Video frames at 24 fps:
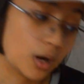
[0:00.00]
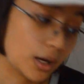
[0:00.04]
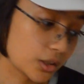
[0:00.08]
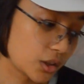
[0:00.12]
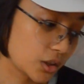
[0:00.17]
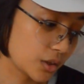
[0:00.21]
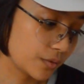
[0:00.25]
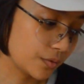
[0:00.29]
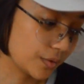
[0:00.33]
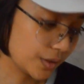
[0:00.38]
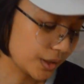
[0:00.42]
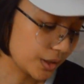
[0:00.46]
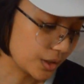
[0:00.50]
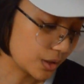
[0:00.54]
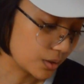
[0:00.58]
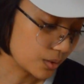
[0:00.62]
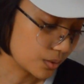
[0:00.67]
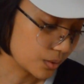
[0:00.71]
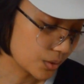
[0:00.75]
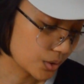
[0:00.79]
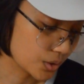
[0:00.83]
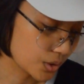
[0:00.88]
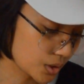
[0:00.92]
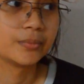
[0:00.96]
watched
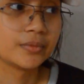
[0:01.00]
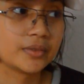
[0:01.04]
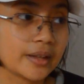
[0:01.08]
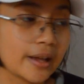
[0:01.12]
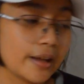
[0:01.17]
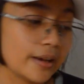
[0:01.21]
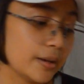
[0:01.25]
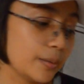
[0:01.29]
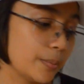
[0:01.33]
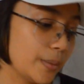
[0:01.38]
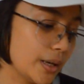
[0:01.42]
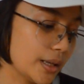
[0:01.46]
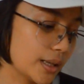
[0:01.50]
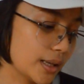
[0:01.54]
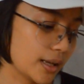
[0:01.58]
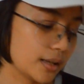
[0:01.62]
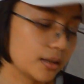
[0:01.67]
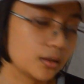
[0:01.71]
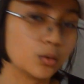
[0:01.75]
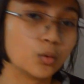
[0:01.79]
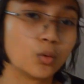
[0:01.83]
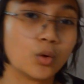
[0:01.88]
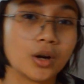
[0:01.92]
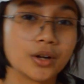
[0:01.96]
videos telling me
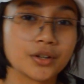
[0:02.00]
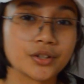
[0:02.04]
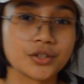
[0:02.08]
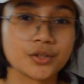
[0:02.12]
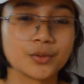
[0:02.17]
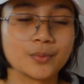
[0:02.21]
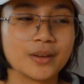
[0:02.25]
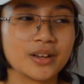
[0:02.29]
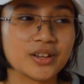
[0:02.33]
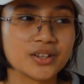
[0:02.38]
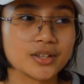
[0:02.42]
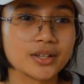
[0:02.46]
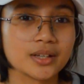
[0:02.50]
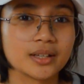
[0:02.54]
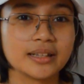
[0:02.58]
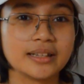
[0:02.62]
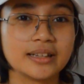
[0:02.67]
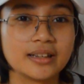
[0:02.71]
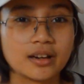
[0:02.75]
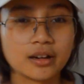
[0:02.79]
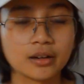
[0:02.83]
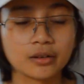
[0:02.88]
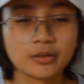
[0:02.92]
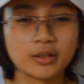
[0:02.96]
that gouache is
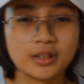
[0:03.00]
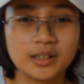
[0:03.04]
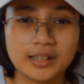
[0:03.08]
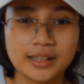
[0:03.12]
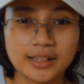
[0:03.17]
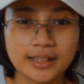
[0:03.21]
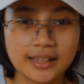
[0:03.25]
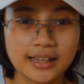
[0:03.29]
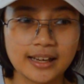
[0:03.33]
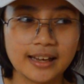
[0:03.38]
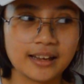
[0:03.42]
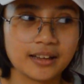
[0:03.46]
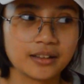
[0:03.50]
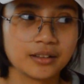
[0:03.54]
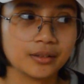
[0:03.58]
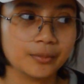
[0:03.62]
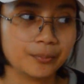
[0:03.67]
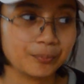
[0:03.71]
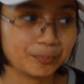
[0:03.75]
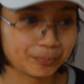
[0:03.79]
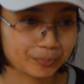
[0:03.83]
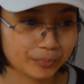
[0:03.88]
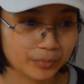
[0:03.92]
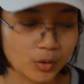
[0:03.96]
basically acrylic and
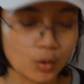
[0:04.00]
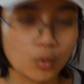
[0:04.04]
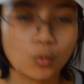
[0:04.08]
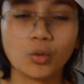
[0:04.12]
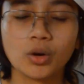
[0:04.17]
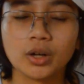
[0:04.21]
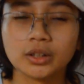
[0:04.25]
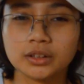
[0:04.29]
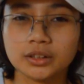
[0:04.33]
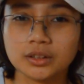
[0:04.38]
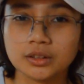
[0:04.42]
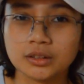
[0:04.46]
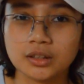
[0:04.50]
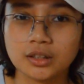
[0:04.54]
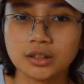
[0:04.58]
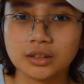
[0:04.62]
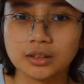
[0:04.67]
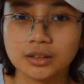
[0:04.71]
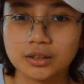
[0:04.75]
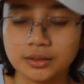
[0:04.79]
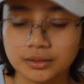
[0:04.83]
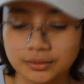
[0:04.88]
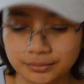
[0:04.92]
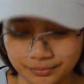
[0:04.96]

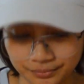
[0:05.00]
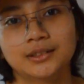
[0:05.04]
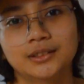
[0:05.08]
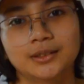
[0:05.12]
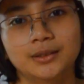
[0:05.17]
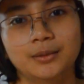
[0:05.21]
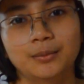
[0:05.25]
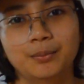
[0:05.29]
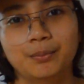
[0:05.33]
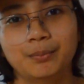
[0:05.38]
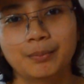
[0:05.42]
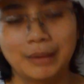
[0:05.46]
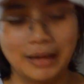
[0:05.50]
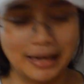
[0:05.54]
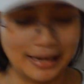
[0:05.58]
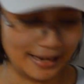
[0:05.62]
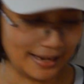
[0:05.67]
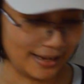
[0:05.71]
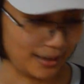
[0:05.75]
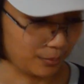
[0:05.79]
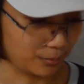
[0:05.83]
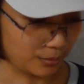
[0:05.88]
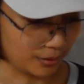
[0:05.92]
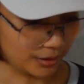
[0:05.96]
watercolor
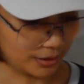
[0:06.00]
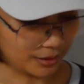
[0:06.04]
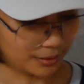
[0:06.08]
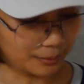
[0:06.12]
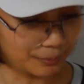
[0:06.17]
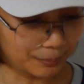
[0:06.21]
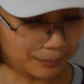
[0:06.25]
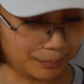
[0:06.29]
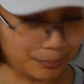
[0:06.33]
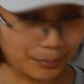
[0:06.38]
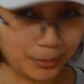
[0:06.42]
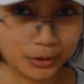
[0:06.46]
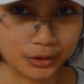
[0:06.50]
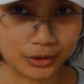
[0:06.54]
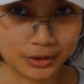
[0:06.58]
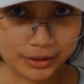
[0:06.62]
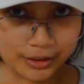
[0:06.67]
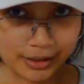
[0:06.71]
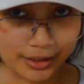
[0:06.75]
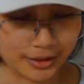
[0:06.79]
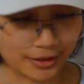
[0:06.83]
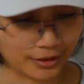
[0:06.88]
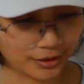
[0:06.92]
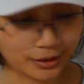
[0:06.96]
hybrid put
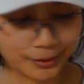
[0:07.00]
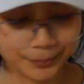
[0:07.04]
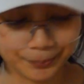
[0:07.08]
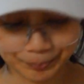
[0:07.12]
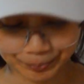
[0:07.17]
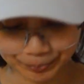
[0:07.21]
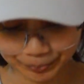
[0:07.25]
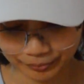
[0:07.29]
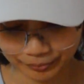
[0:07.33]
together.